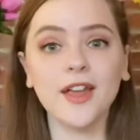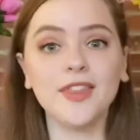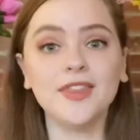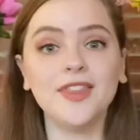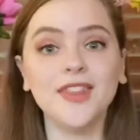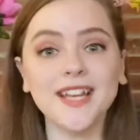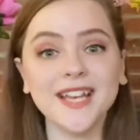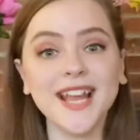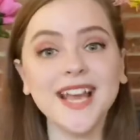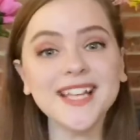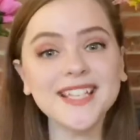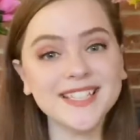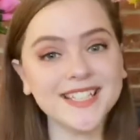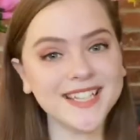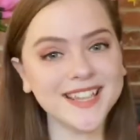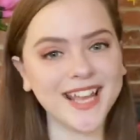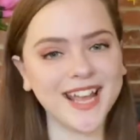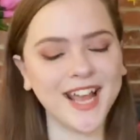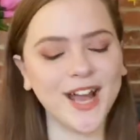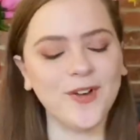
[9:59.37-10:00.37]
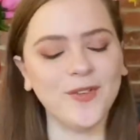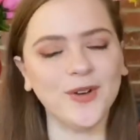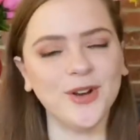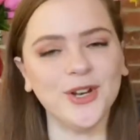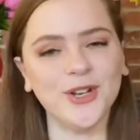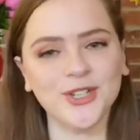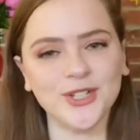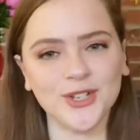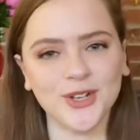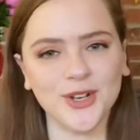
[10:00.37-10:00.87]
The next thing I want
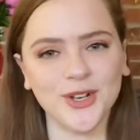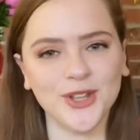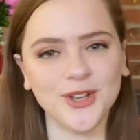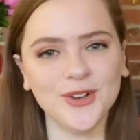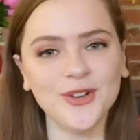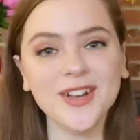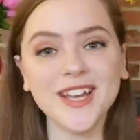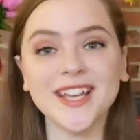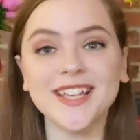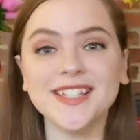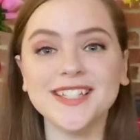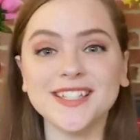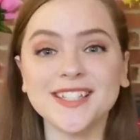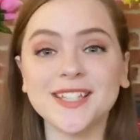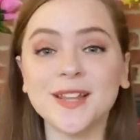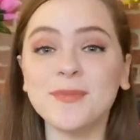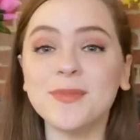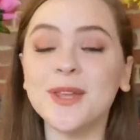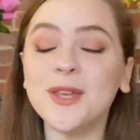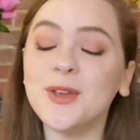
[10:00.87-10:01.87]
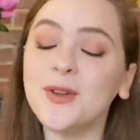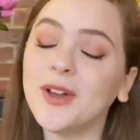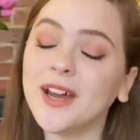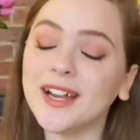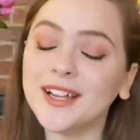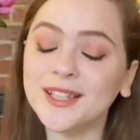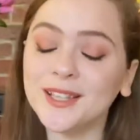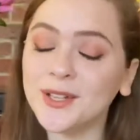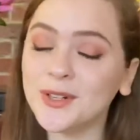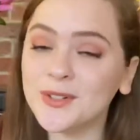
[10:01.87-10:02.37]
to show you is something you
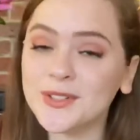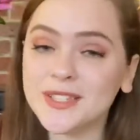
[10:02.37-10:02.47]
got a little